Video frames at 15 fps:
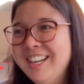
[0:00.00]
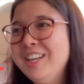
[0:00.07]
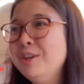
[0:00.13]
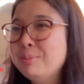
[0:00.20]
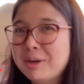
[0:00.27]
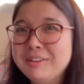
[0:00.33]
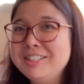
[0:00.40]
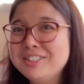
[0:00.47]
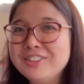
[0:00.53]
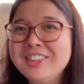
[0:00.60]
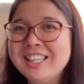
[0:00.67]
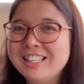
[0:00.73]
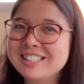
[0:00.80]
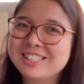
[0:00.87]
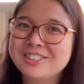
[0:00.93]
You probably do
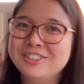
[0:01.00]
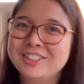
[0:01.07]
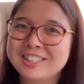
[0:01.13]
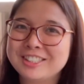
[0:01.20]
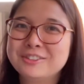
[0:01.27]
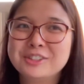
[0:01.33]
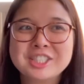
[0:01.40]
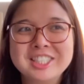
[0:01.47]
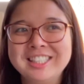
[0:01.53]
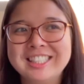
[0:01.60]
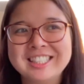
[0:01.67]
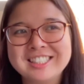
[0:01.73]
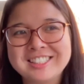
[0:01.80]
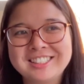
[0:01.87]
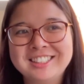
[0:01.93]
think it's cool because you're watching
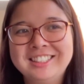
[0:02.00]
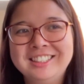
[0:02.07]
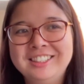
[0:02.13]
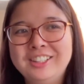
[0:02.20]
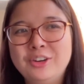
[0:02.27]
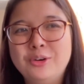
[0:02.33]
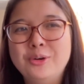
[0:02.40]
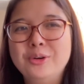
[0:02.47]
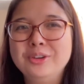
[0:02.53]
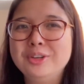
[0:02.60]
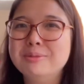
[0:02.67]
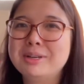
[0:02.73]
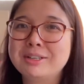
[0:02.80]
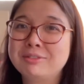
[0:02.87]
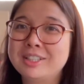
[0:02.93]
this. Or you're
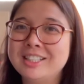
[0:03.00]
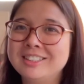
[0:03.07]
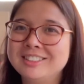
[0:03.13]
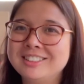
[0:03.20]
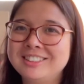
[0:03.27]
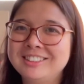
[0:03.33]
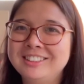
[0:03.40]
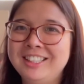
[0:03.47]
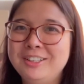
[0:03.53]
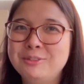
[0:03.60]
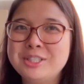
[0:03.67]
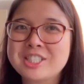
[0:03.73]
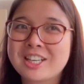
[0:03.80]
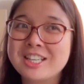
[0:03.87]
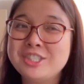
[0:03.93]
my friend, in
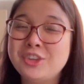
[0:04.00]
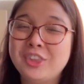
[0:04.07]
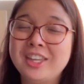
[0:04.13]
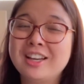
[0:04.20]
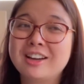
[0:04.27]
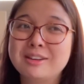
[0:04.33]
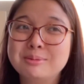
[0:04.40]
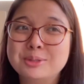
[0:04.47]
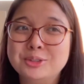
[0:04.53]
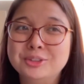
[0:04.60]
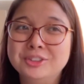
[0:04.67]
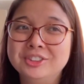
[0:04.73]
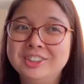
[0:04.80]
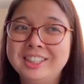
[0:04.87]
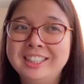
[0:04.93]
which case you think I'm cool.
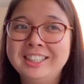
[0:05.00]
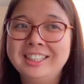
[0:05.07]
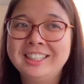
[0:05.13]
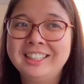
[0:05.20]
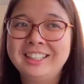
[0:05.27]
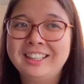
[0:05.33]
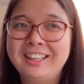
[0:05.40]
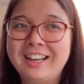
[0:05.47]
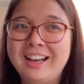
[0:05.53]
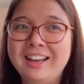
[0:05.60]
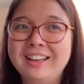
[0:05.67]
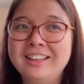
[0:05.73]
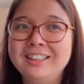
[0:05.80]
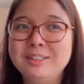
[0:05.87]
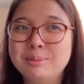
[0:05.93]

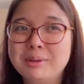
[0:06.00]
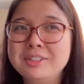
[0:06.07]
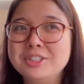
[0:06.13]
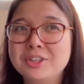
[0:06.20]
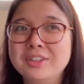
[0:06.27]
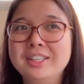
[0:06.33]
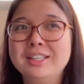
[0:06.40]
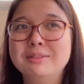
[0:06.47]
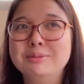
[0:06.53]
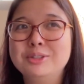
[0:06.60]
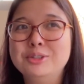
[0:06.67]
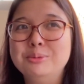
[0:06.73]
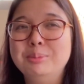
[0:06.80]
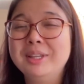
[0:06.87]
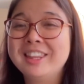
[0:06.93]
You probably don't think I'm
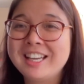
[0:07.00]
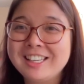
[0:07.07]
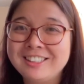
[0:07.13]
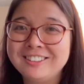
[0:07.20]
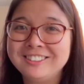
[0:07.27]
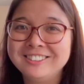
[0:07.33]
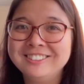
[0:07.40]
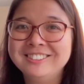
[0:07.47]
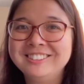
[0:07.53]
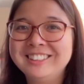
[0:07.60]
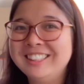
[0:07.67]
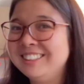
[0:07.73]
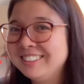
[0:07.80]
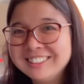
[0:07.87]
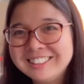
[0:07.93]
cool, but thank you.
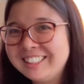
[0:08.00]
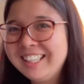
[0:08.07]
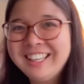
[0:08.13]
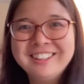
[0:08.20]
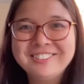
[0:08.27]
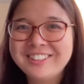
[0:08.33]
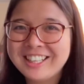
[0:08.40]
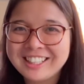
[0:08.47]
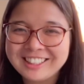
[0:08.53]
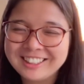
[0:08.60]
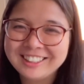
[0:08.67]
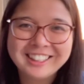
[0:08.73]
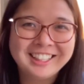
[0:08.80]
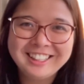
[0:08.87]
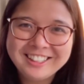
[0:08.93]
Either way,
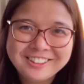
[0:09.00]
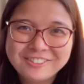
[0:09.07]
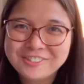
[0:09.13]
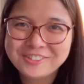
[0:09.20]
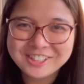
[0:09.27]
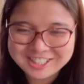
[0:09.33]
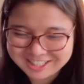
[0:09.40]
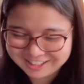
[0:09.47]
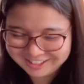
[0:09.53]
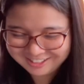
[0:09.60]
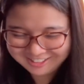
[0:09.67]
thank you for watching.